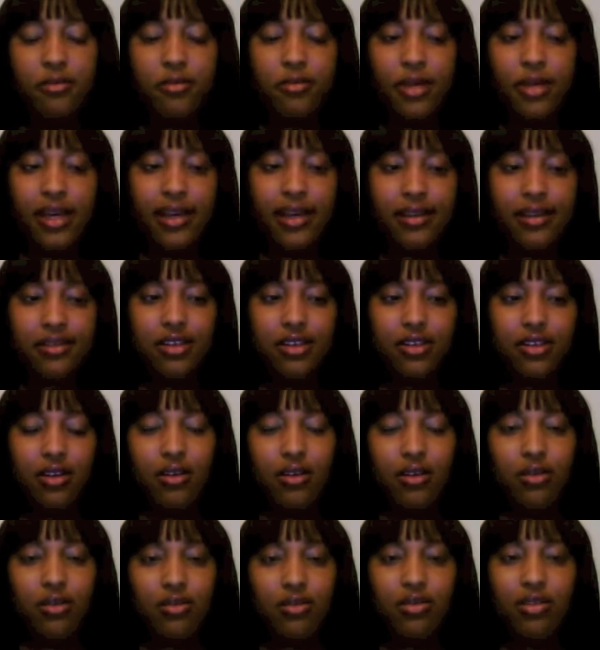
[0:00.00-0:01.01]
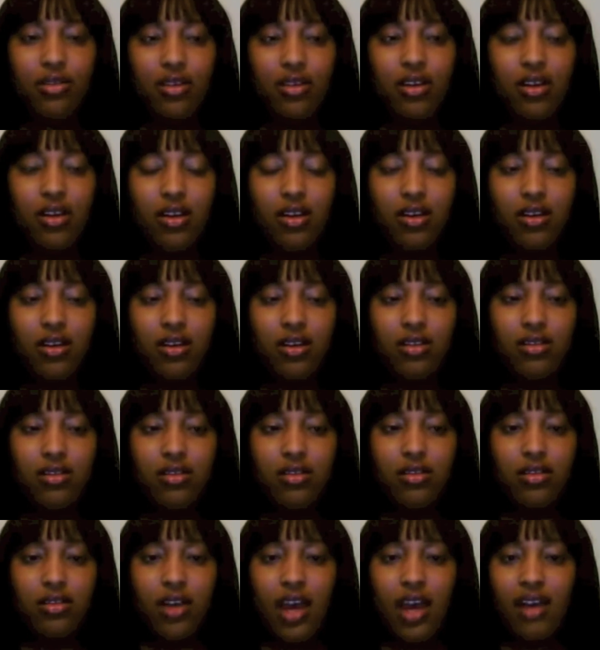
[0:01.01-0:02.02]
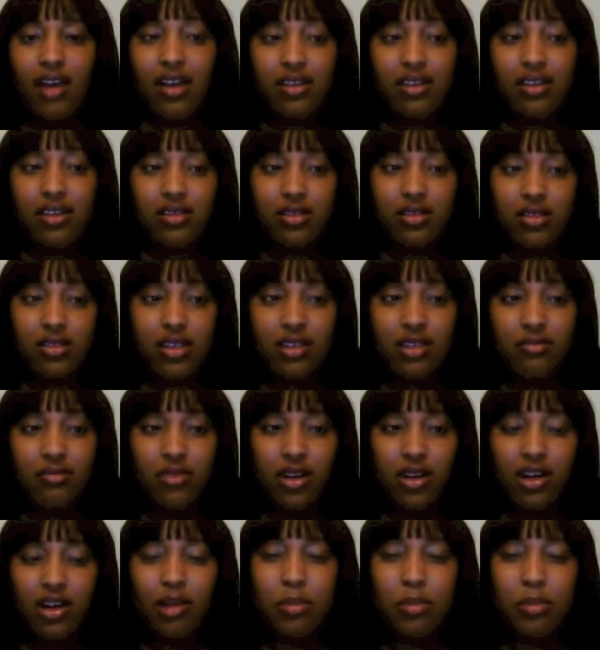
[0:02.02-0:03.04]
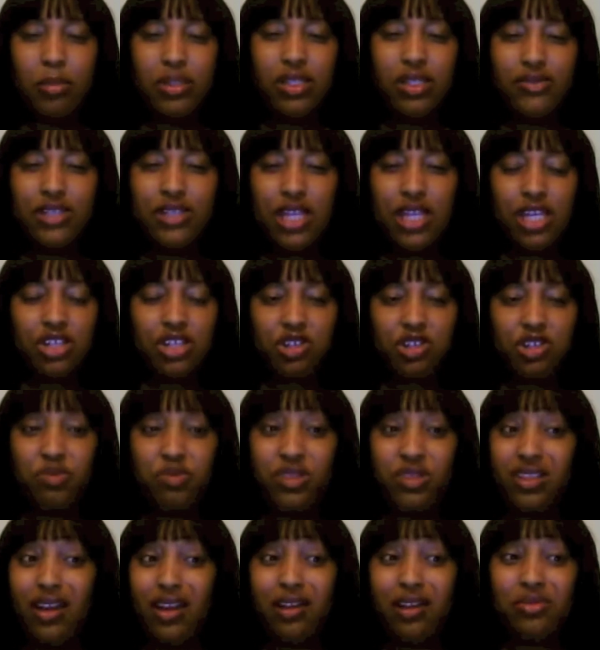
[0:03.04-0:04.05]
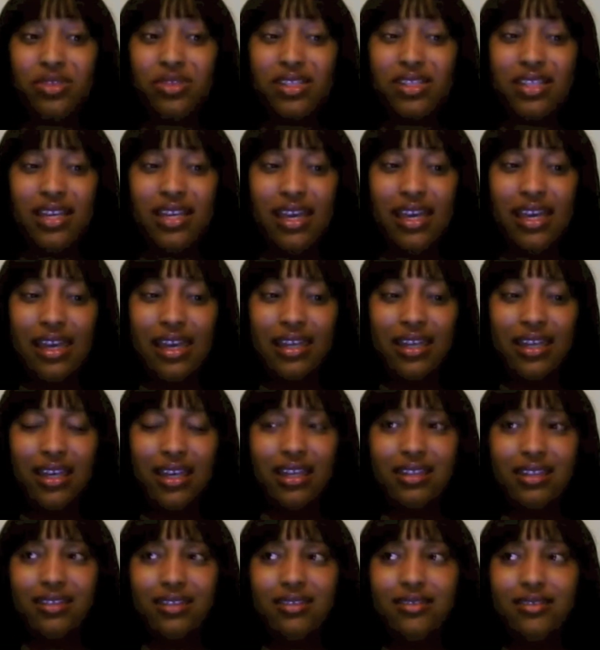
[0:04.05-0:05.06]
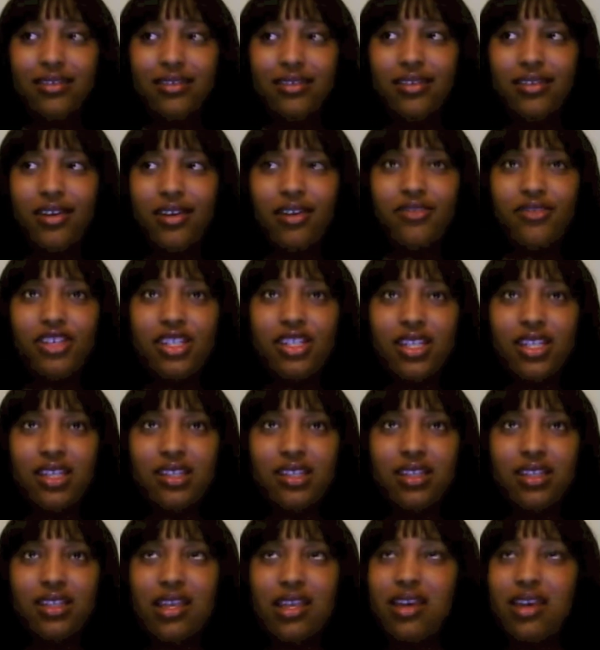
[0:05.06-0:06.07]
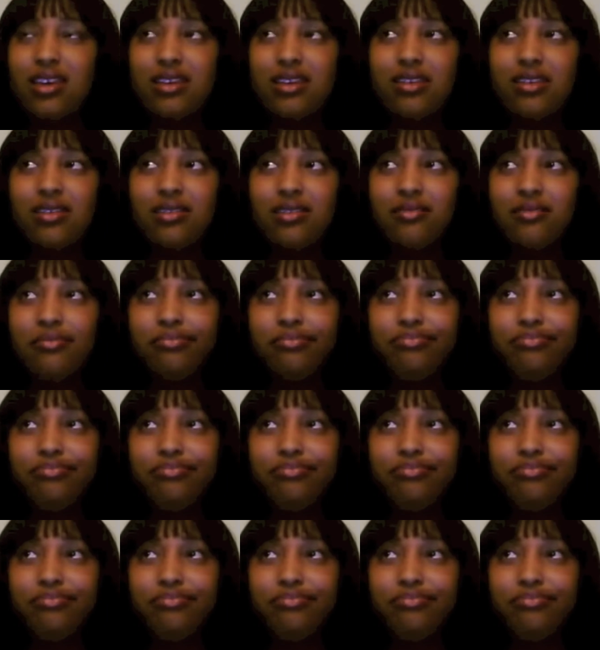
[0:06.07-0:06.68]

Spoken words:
But I just shed a couple of tears, but that was it. And ever since then,